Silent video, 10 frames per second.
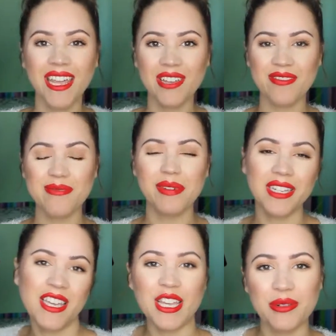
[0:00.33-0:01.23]
Hey
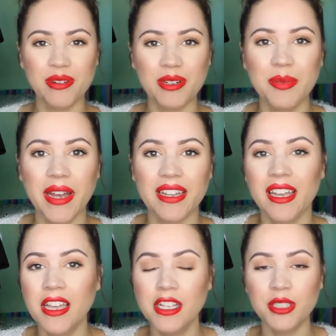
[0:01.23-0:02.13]
everybody and welcome
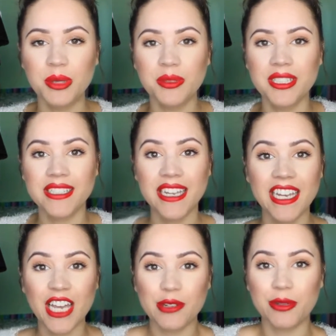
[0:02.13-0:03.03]
back. So
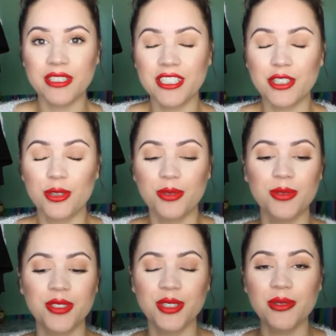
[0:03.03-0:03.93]
today I wanted
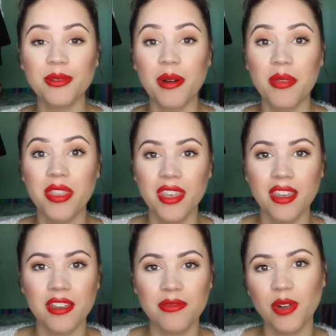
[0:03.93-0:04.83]
to do uh,
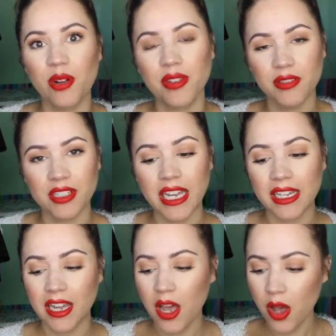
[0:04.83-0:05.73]
the fall favorite
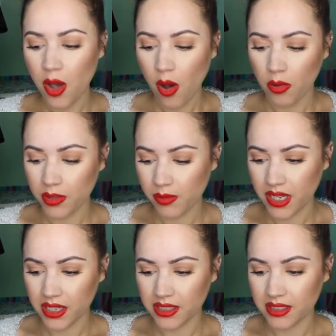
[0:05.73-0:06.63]
tag only
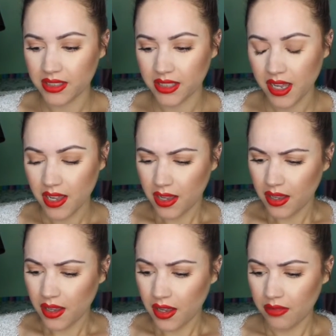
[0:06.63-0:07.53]
because
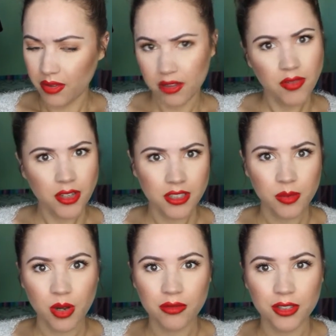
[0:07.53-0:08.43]
I feel like fall's
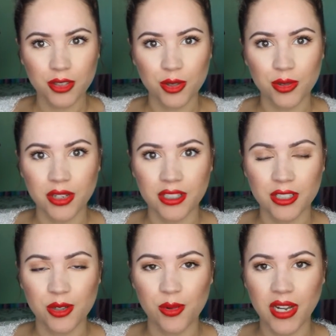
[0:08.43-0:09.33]
gonna be over soon
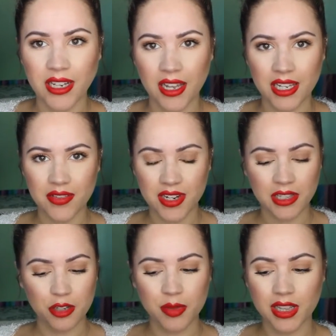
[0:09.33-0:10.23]
so why not give it a
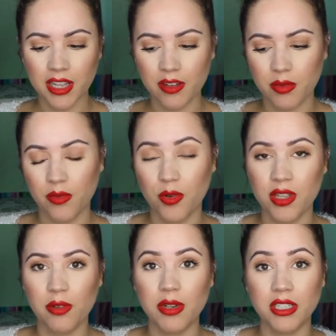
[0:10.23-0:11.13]
little bit of love before
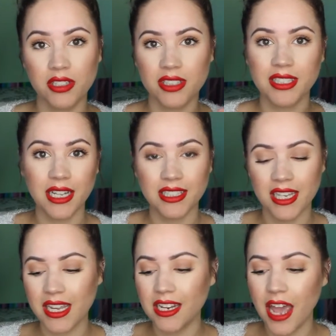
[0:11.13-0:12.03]
the winter sets
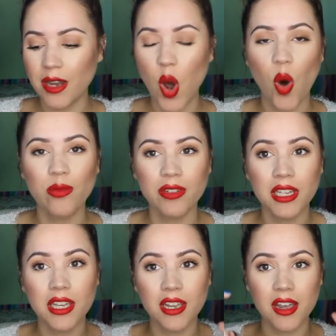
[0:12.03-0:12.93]
in and
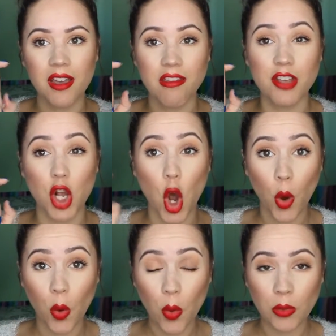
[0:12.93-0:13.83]
hopefully the
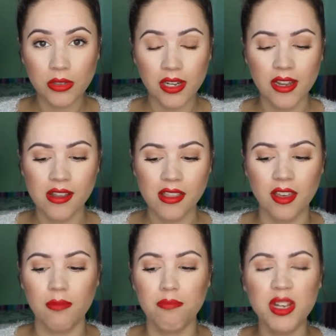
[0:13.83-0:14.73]
cold.
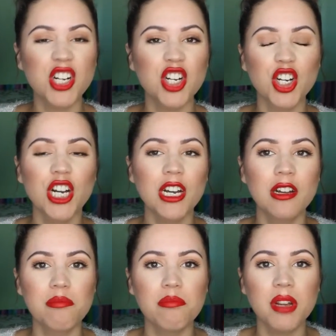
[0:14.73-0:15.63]
The bitter,
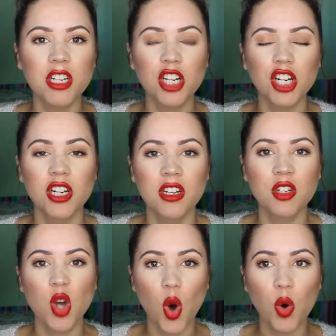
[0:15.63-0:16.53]
bitter
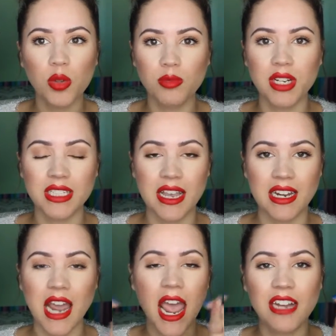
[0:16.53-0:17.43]
cold because I
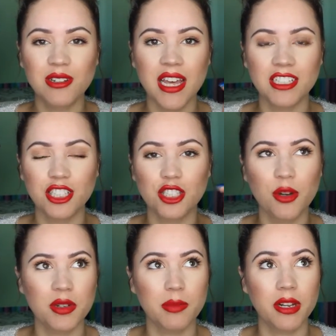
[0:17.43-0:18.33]
can handle that
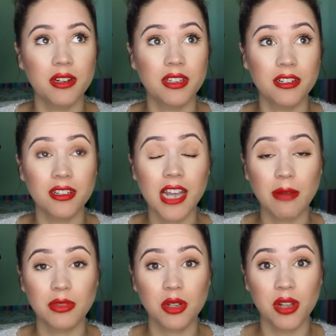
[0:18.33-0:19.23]
so much better. Literally
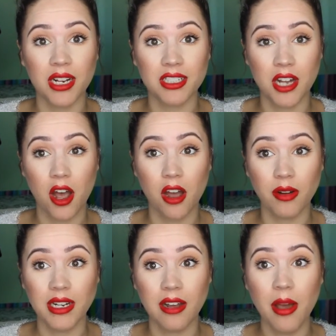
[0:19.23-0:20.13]
I'm so glad it's not
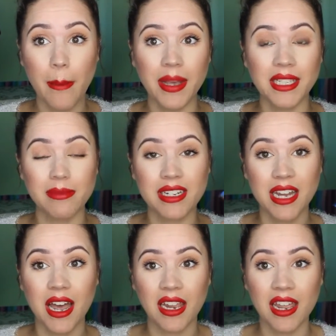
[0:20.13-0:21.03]
hot right now because I'd be
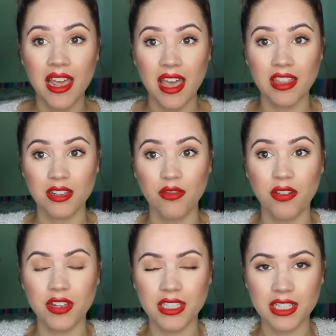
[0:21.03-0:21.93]
dying in this
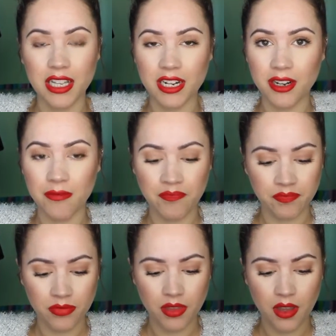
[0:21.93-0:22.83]
fluffy sweater.
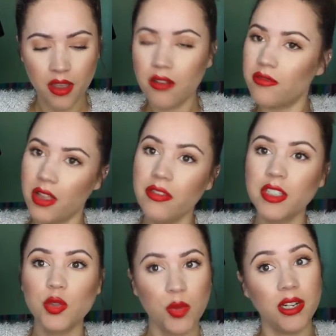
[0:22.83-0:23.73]

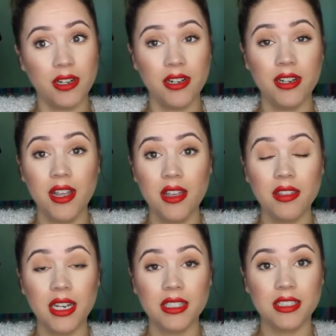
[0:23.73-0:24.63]
Fluffy sweater
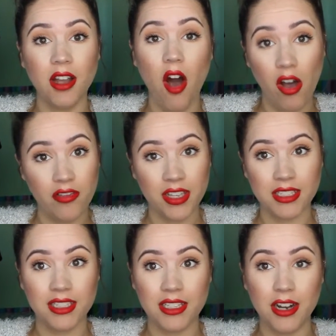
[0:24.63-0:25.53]
that is
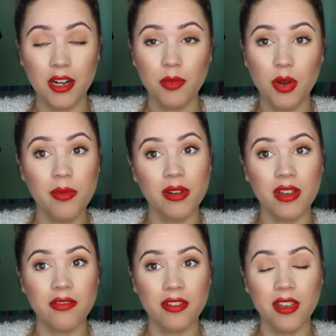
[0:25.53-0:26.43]
obviously not
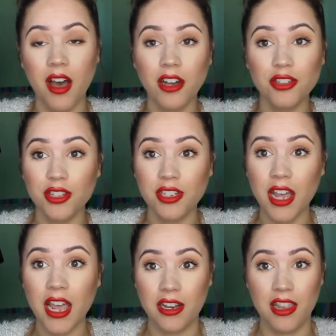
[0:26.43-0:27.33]
appropriate for the hundred
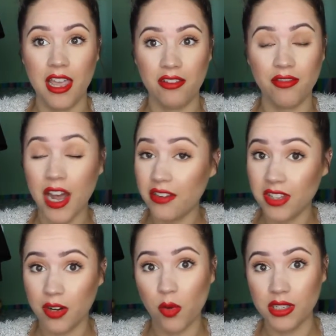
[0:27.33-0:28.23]
and like five
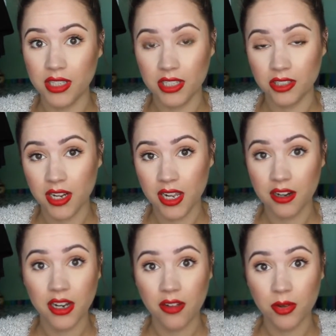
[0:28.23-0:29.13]
that it was yesterday
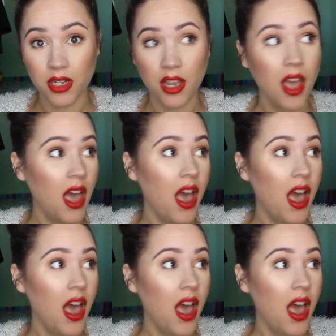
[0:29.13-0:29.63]
here in California